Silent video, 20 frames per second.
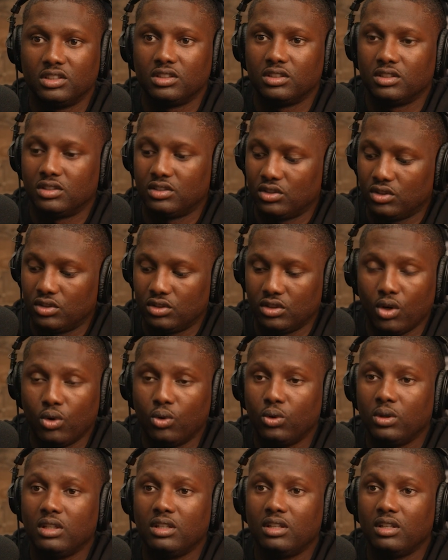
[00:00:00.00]
is
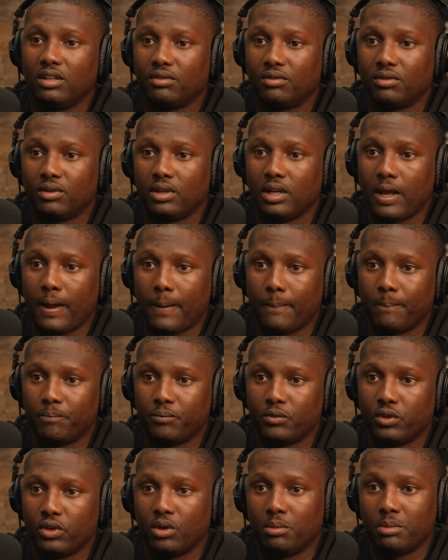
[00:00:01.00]
totally different.
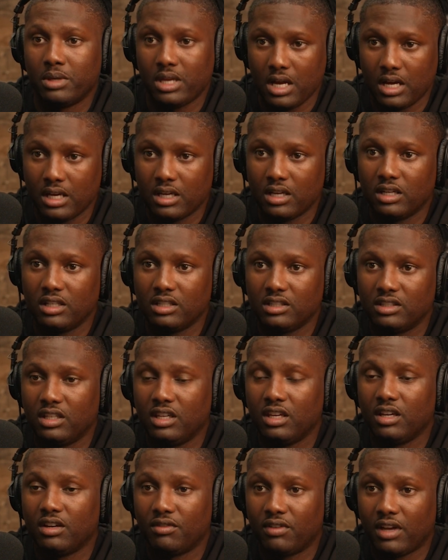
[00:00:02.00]
You're gonna be out here in this
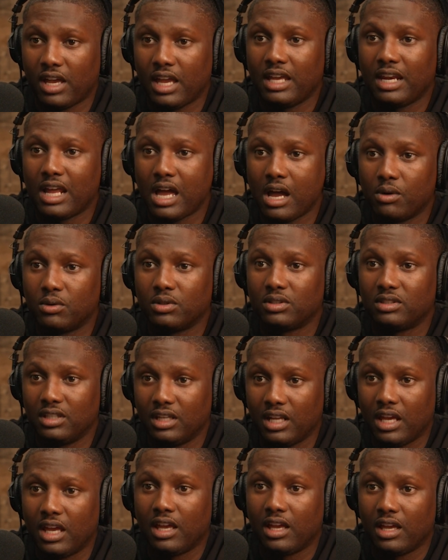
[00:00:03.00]
gear for 8 hours
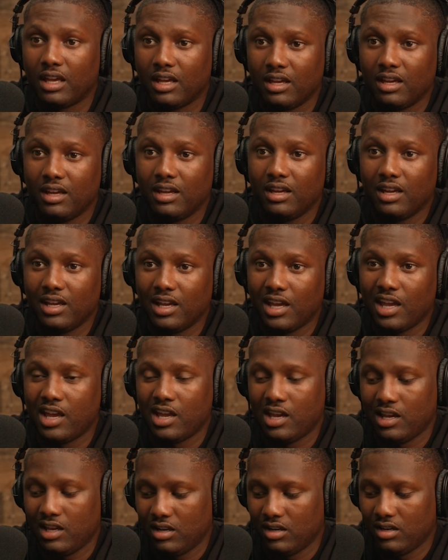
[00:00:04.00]
today,
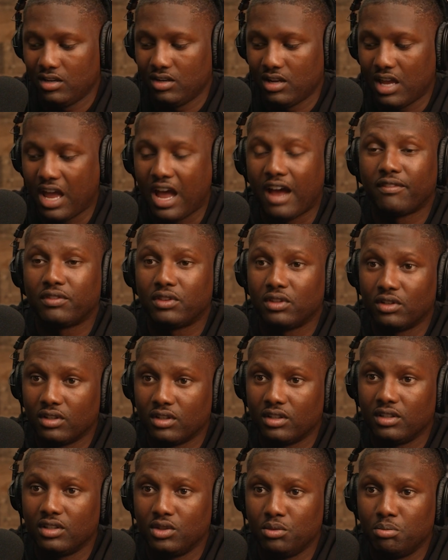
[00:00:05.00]
and after
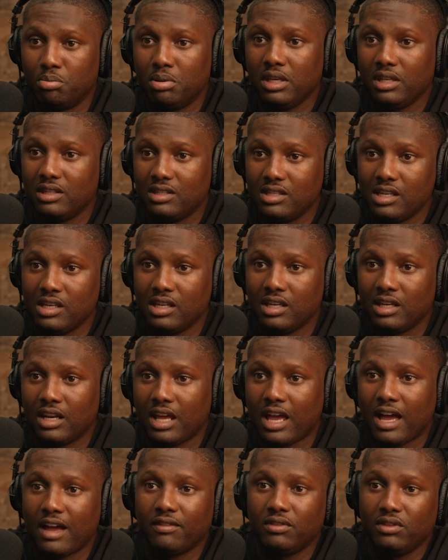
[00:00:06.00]
you PTing,
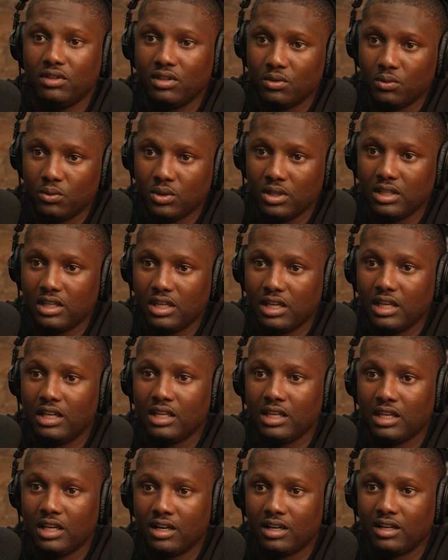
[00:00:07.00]
after we
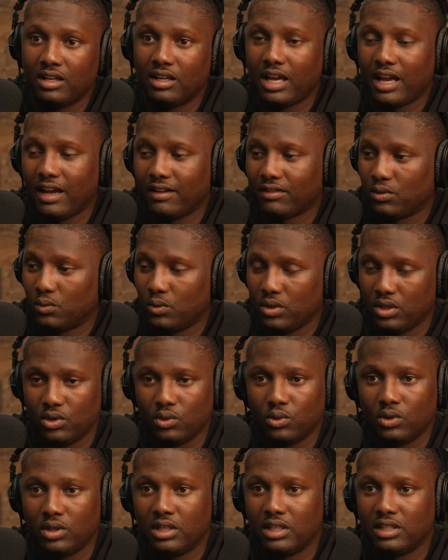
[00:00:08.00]
killing y'all, after we
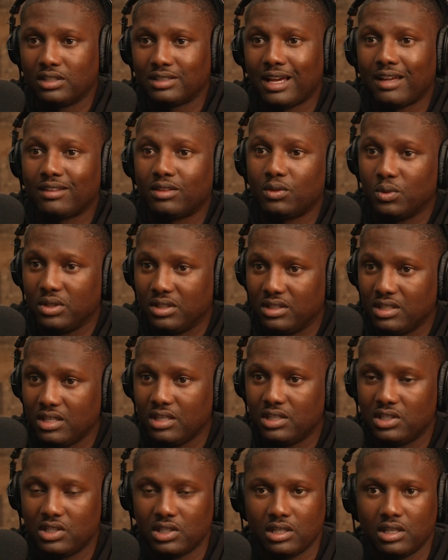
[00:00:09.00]
doing this, after we
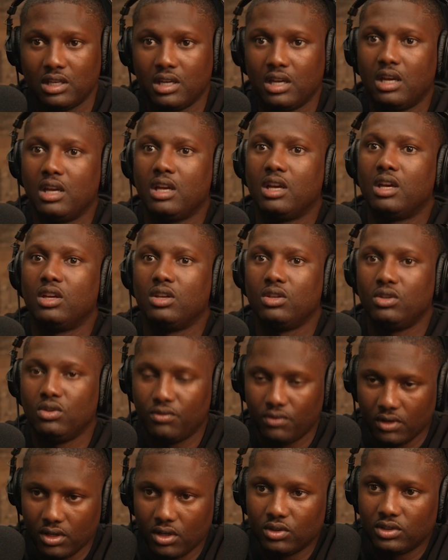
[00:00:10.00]
teaching, you
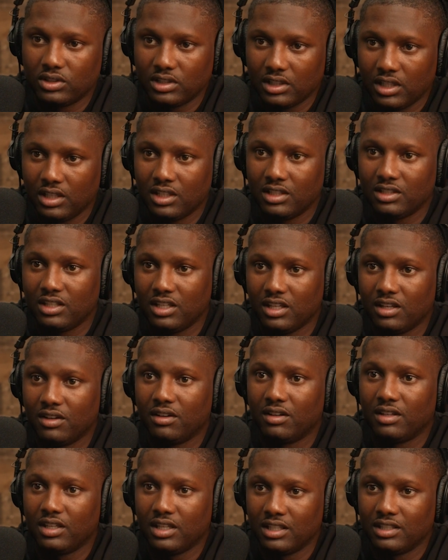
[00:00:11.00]
finna go sit in this gear
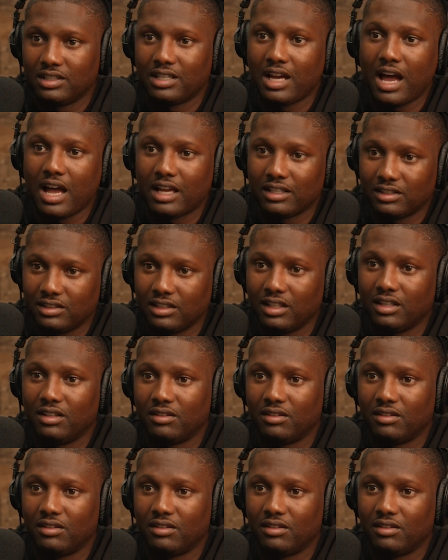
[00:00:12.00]
in this hot sun.